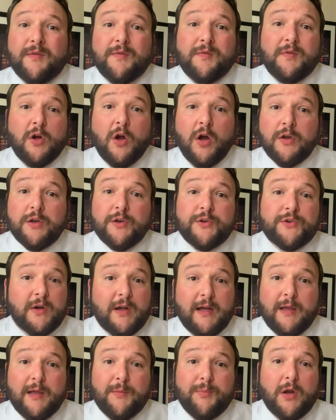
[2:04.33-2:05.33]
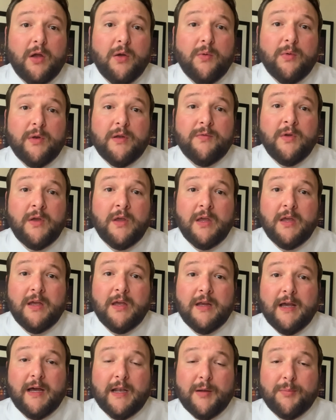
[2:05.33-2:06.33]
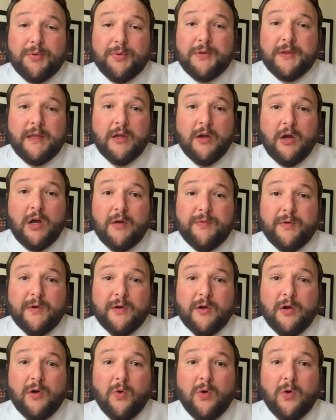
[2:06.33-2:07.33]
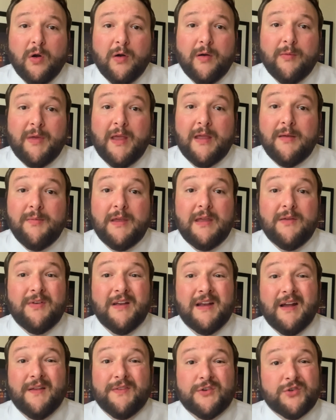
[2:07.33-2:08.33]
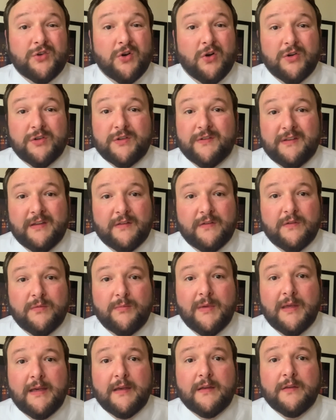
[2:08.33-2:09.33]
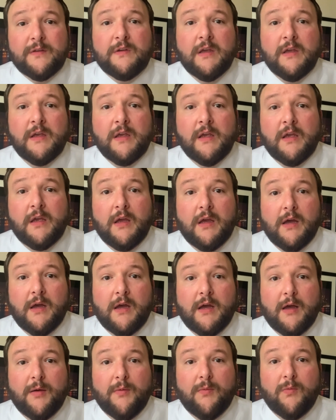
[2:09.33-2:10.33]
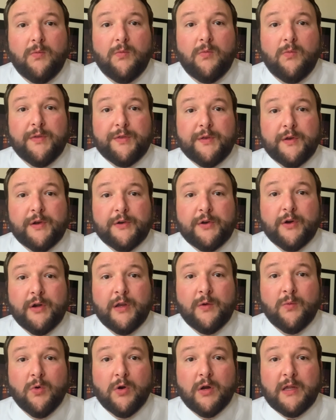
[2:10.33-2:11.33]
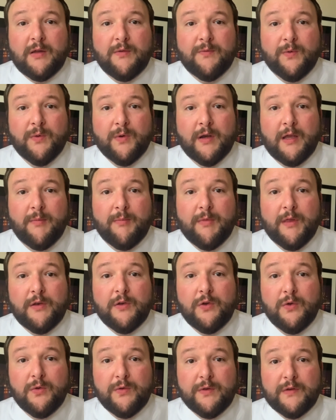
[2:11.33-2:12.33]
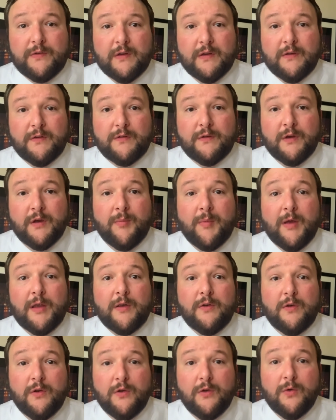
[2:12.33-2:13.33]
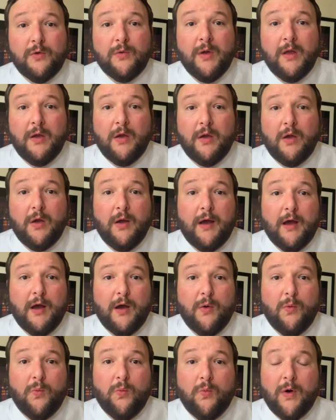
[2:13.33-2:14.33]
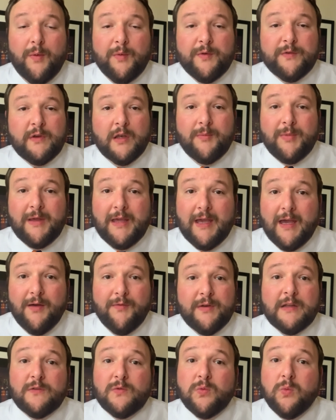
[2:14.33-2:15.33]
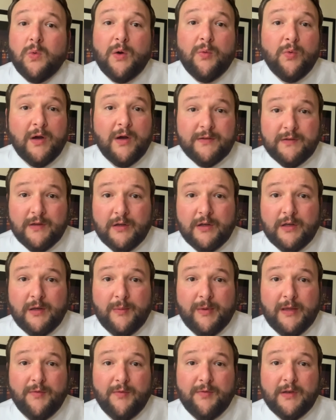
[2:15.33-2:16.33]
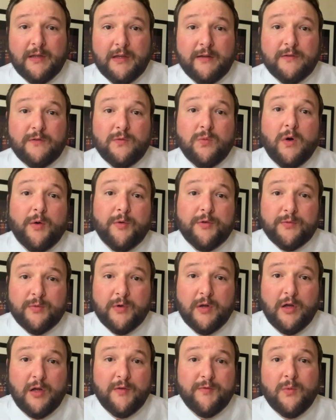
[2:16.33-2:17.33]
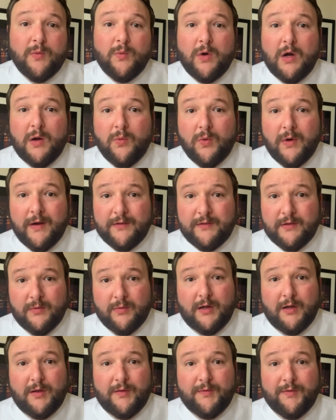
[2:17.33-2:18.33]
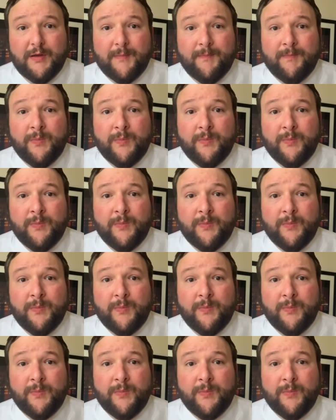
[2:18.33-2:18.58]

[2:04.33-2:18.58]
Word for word: even gone to trial. He probably would have got a plea offer or maybe even got the charges dismissed uh, with an attorney working for him that knew the system and knew uh, what was going to be evidence, what wasn't going to be evidence, what was relevant, what wasn't relevant.